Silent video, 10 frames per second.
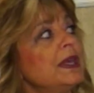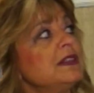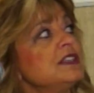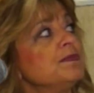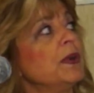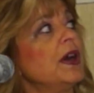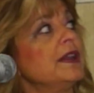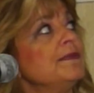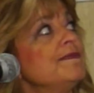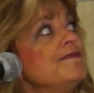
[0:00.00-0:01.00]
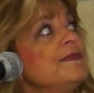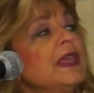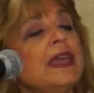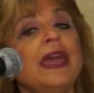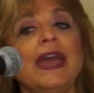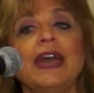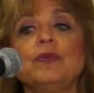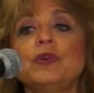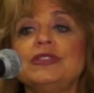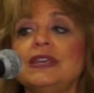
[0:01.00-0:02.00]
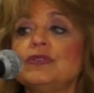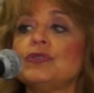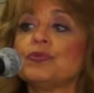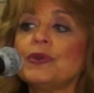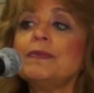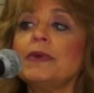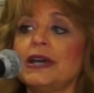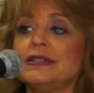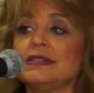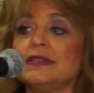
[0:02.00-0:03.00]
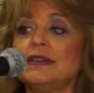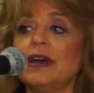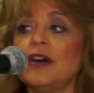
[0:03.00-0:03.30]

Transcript: met this bottom, and within 3 months